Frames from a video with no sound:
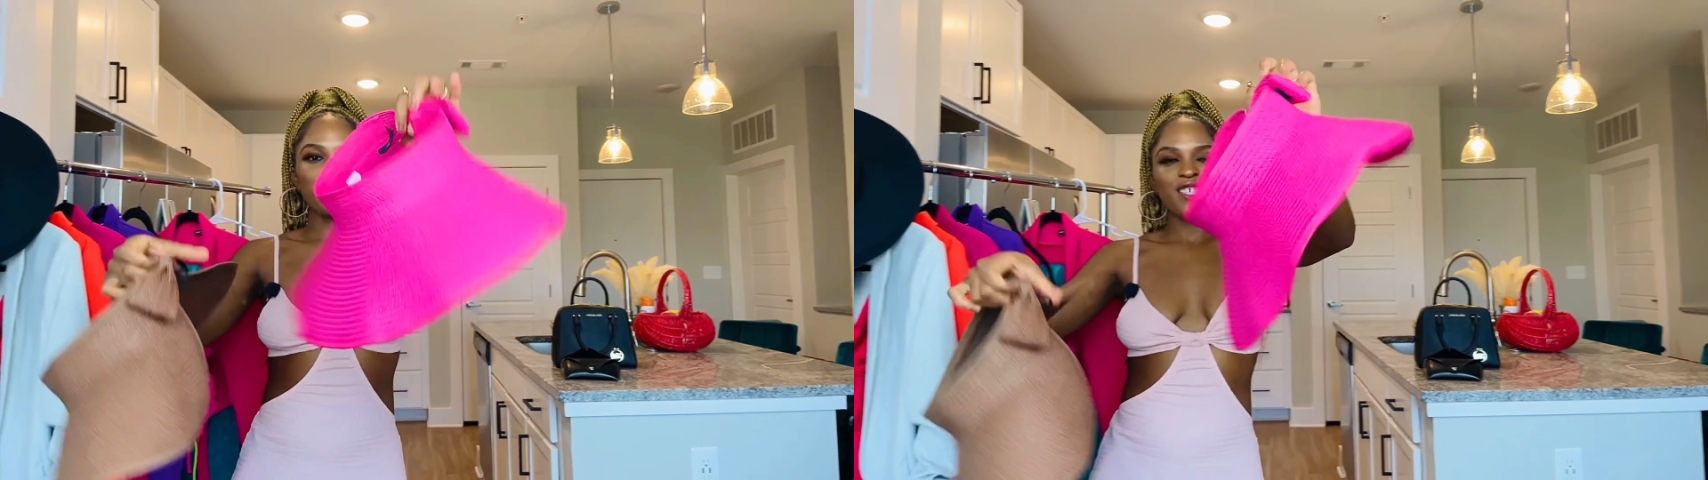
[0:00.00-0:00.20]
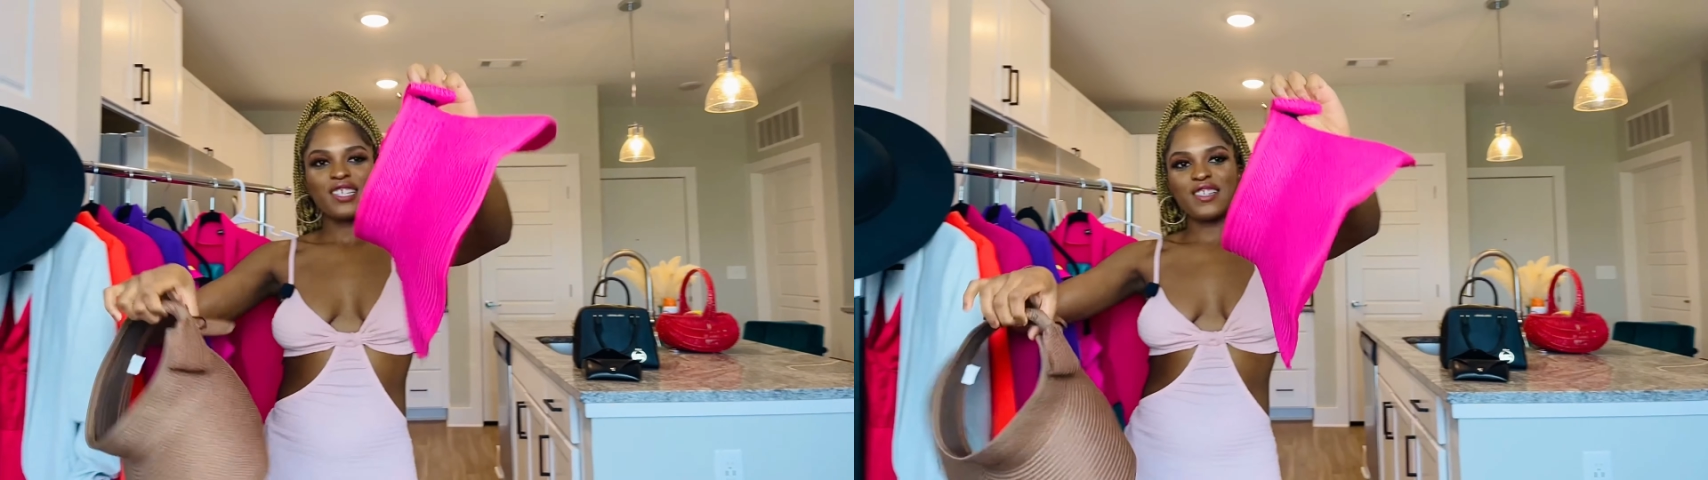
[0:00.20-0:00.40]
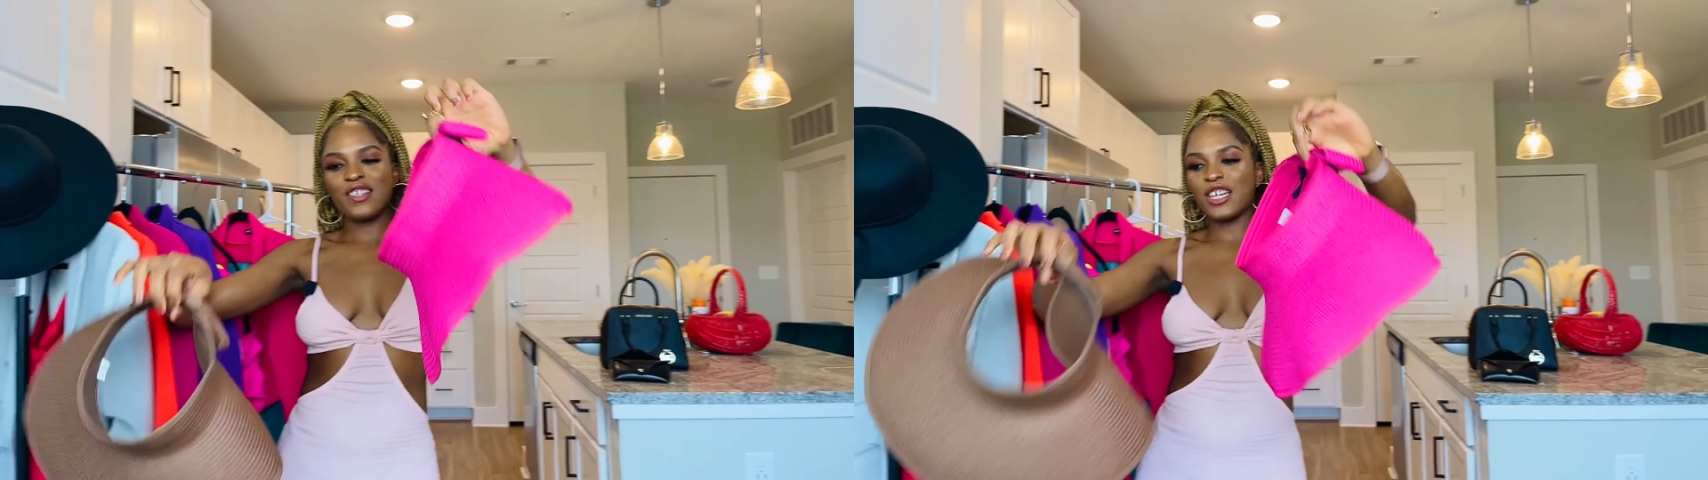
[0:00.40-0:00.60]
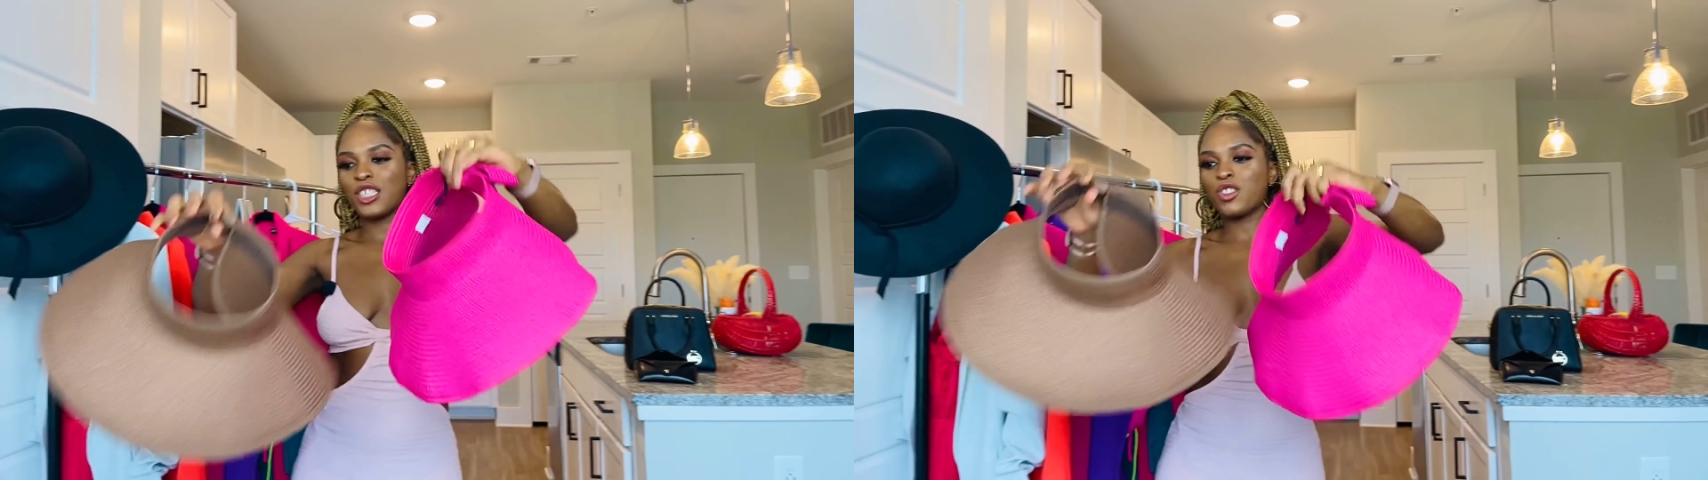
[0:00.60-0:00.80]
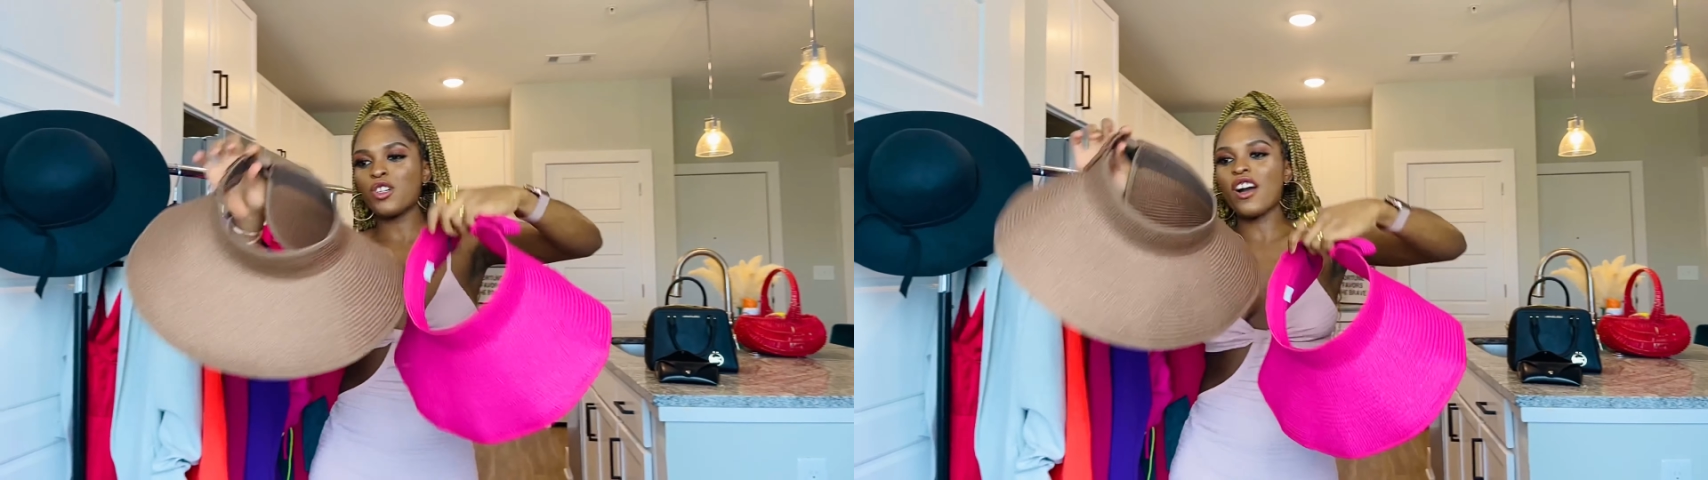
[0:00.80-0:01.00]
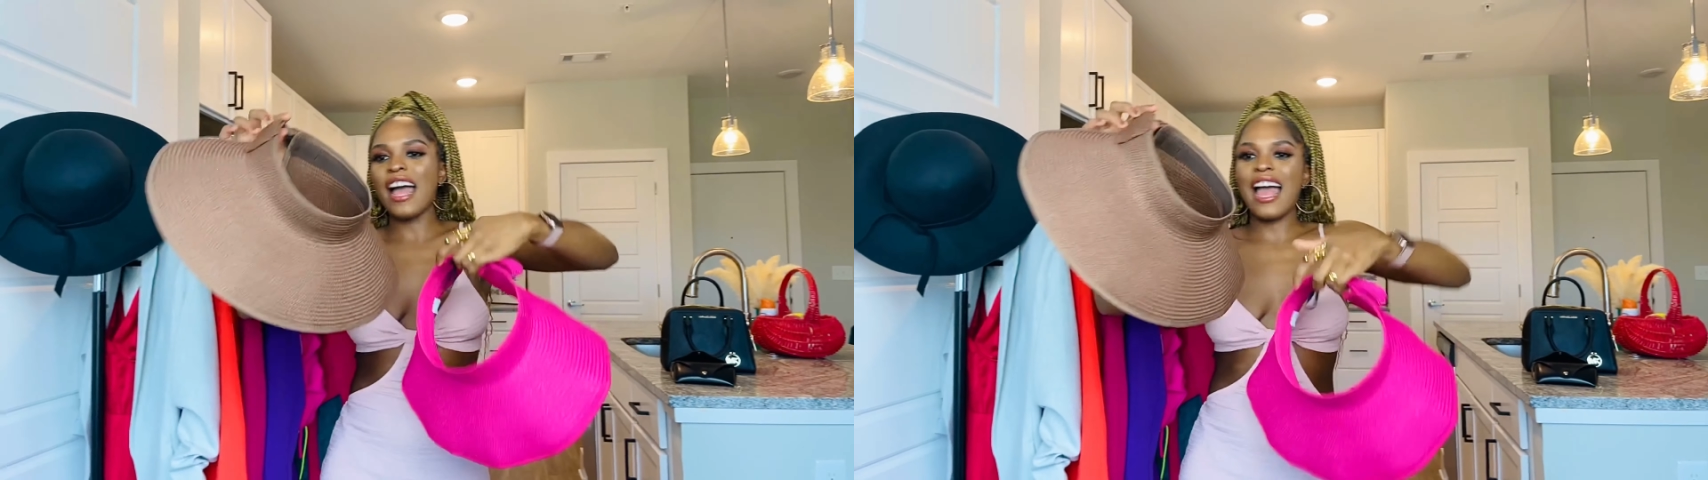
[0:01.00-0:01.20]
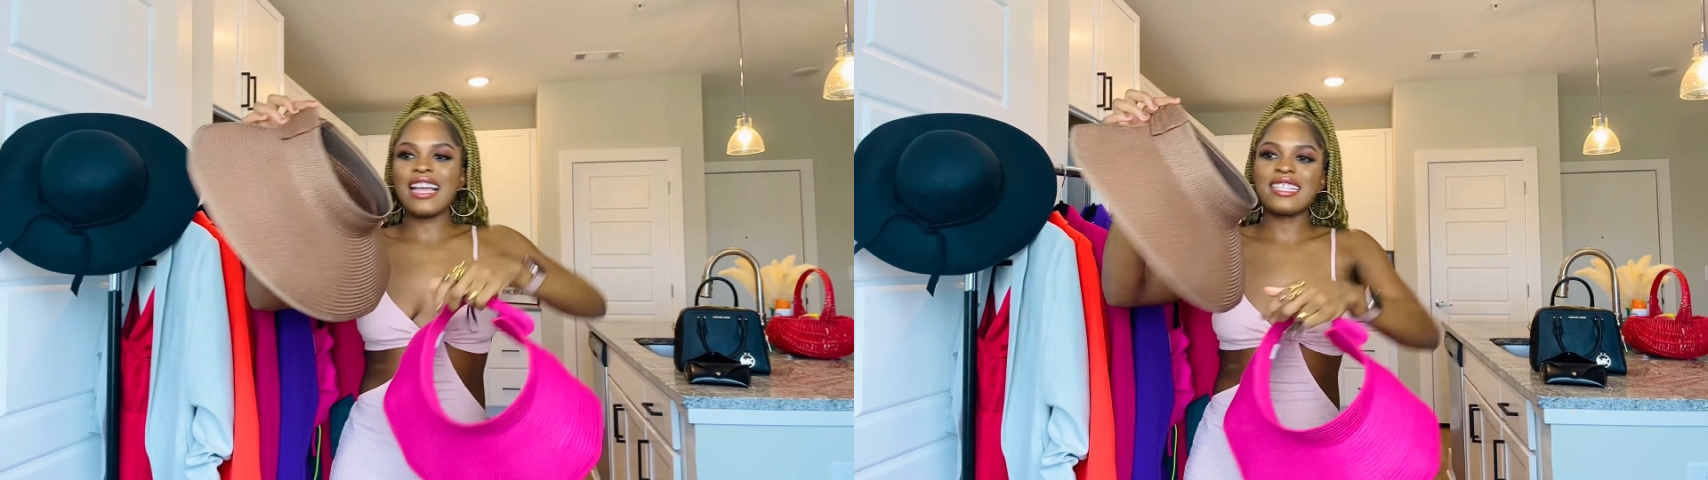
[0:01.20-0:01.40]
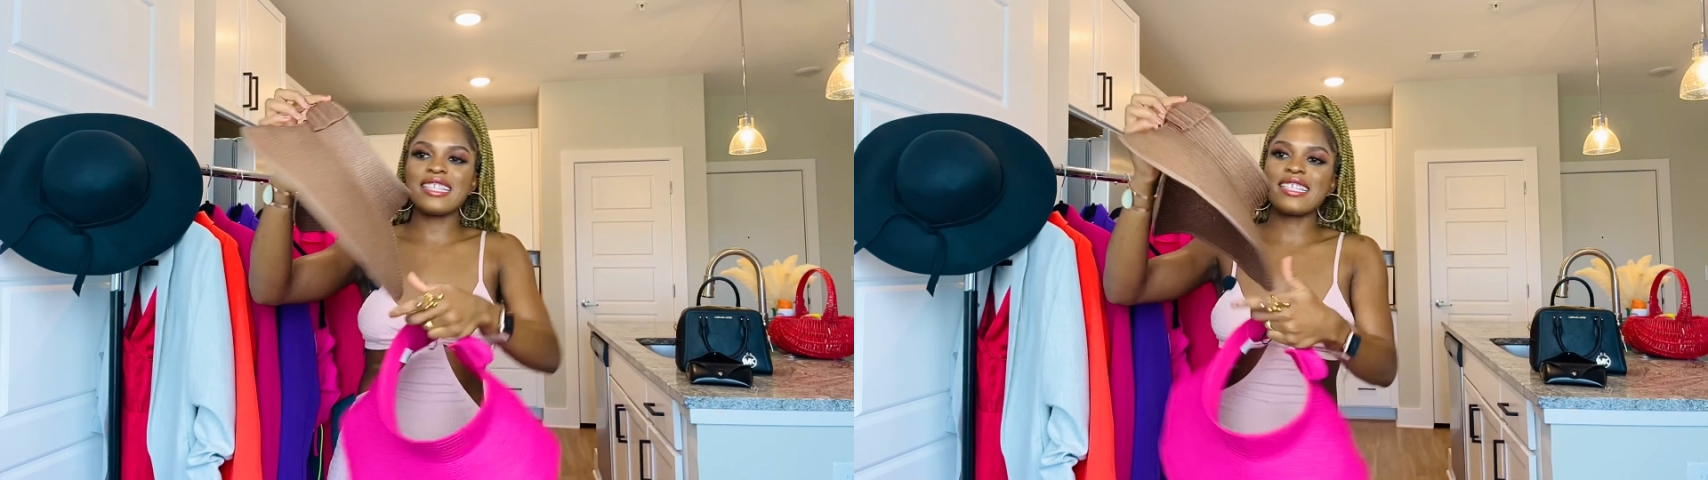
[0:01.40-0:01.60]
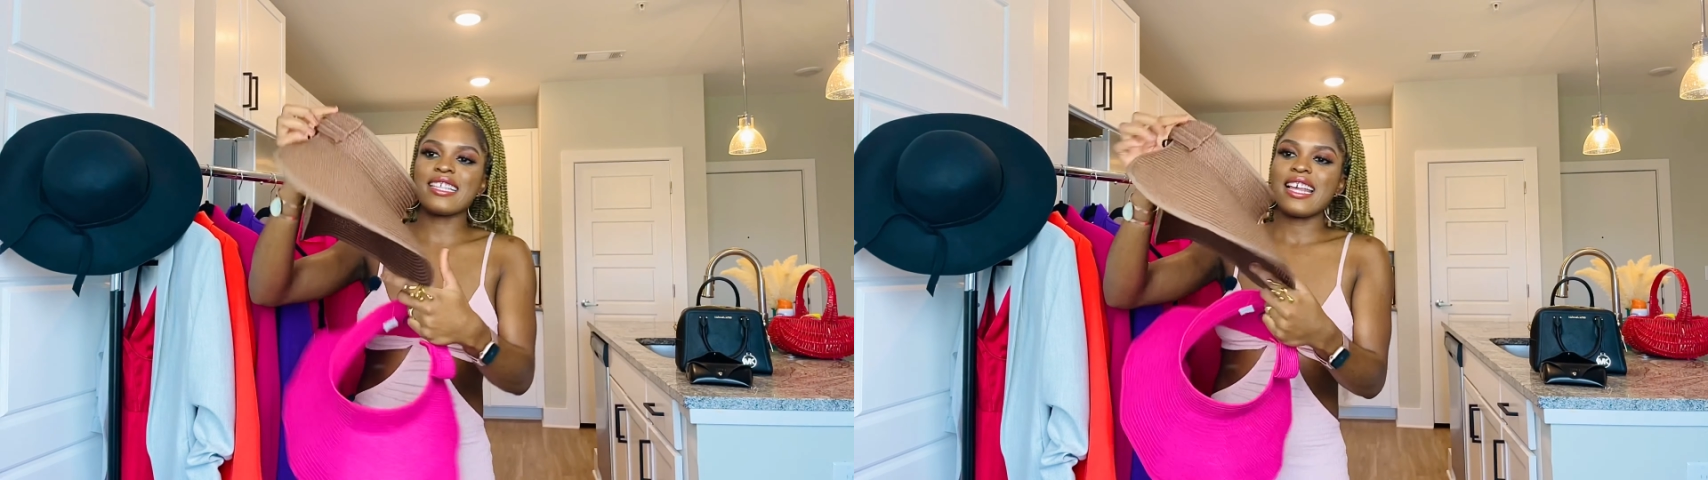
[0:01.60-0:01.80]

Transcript: So they're straw hats,